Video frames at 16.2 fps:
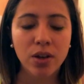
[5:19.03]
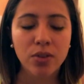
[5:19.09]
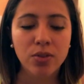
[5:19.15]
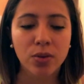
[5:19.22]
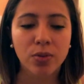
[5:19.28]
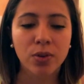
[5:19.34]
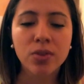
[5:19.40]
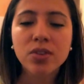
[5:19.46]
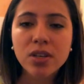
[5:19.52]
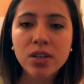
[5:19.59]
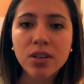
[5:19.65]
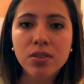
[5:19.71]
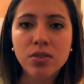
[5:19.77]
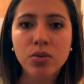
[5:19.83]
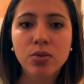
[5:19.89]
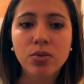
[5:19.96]
So for
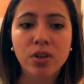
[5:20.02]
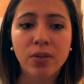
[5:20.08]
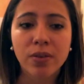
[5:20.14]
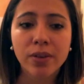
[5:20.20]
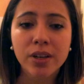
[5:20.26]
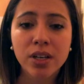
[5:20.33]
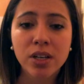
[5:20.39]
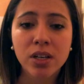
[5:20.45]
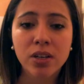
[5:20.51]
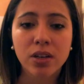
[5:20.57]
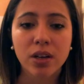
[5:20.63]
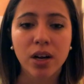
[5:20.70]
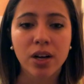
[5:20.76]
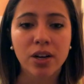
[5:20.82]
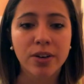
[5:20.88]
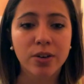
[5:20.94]
C's, you definitely
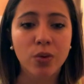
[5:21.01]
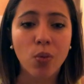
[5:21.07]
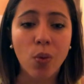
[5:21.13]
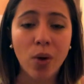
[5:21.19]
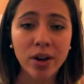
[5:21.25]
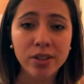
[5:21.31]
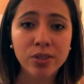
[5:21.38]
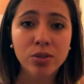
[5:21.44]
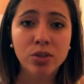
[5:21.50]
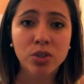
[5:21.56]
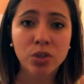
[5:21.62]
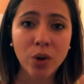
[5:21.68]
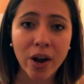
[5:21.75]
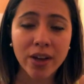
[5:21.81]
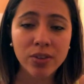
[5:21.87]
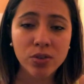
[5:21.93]
want to
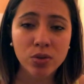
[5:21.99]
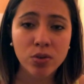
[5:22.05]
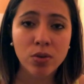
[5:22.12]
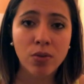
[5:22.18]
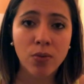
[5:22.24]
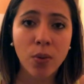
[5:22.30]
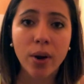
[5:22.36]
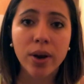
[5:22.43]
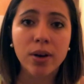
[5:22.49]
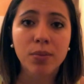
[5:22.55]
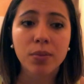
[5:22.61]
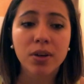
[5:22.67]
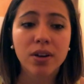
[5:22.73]
try to avoid them,